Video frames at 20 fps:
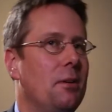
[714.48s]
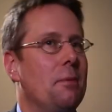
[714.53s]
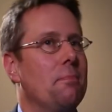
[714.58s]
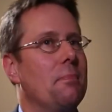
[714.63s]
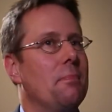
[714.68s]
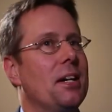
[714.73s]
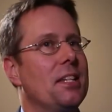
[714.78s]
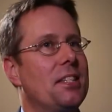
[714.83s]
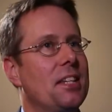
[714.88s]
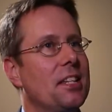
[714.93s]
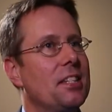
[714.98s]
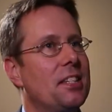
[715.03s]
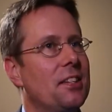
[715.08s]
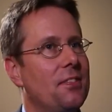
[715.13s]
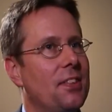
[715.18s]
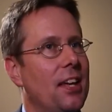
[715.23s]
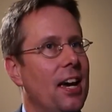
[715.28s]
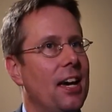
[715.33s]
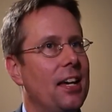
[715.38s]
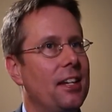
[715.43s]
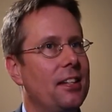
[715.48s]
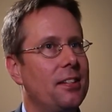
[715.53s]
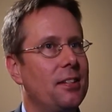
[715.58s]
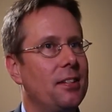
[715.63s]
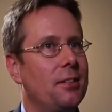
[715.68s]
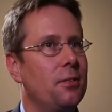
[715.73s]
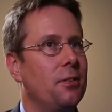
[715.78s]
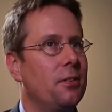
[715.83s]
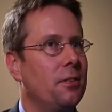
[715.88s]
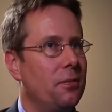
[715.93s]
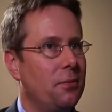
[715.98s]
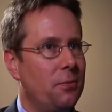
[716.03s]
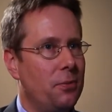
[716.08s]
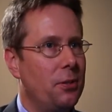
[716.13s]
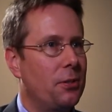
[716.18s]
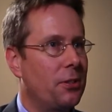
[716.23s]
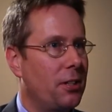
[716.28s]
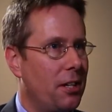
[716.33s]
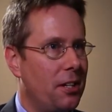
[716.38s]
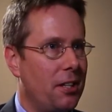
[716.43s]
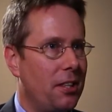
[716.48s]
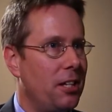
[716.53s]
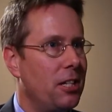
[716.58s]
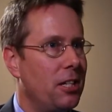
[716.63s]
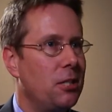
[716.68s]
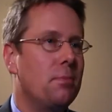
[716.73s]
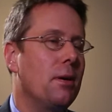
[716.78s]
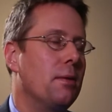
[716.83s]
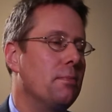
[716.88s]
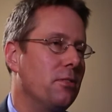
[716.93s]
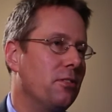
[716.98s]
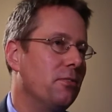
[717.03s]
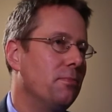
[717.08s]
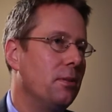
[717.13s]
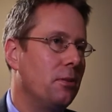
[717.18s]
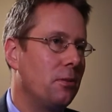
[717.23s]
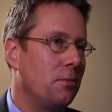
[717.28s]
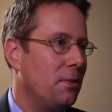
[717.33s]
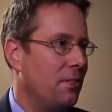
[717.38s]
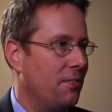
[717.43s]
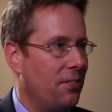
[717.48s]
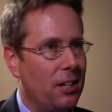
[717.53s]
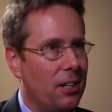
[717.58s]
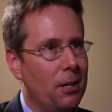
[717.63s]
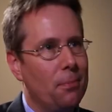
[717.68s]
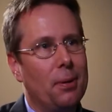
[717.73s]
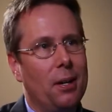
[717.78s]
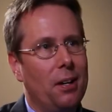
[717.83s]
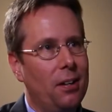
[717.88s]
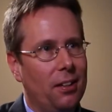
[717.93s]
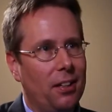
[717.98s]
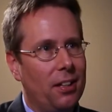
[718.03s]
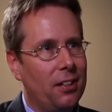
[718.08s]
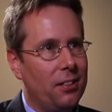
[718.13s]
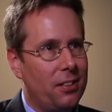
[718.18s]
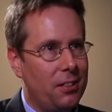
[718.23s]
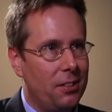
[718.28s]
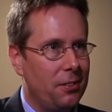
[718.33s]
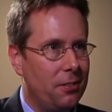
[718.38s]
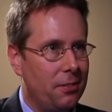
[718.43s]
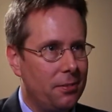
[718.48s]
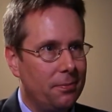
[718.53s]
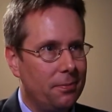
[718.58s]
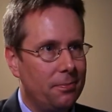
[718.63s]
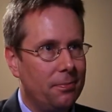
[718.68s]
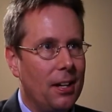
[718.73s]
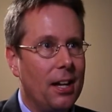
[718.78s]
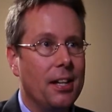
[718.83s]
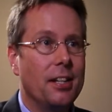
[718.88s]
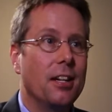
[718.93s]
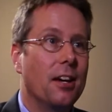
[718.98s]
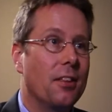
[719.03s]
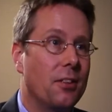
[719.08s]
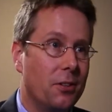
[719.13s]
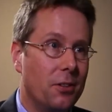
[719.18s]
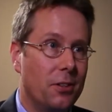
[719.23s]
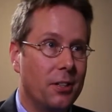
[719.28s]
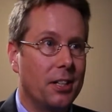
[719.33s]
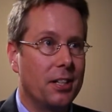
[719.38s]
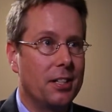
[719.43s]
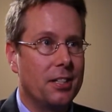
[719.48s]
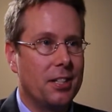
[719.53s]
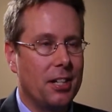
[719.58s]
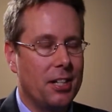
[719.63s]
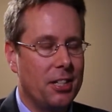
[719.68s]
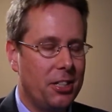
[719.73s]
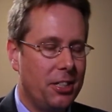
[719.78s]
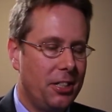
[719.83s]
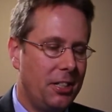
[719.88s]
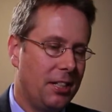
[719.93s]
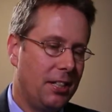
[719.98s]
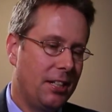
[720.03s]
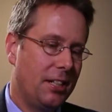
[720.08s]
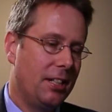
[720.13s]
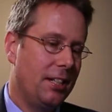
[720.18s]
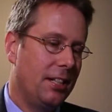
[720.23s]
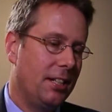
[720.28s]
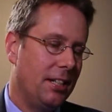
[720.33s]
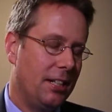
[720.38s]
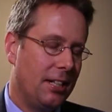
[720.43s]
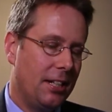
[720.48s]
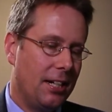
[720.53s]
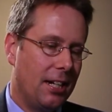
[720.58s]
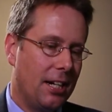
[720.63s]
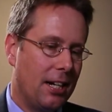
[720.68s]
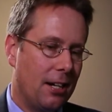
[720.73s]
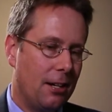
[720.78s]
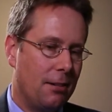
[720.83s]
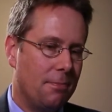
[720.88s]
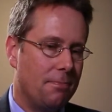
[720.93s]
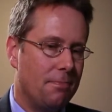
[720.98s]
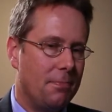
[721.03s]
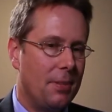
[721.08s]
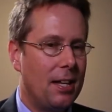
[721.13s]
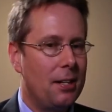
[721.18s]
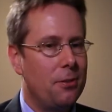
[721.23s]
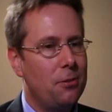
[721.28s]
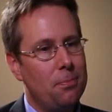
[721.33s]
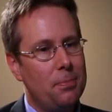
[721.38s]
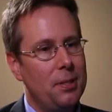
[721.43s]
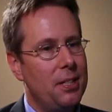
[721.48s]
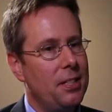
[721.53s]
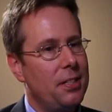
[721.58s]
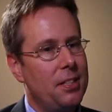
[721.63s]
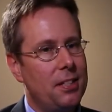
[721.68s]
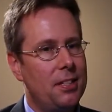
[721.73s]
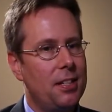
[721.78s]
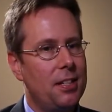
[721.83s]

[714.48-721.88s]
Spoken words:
My sense of that with regard to the Hizmet movement would be very parallel to any other organization. And it would be to